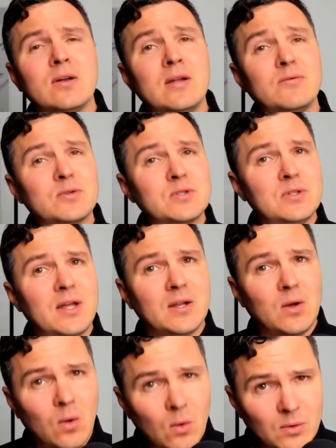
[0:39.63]
and for
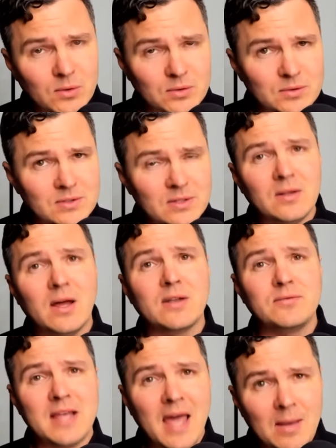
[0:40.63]
Solana holders, a lot
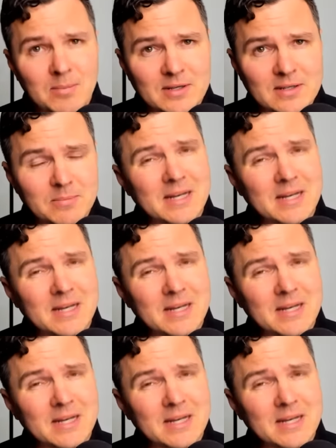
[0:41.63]
has happened.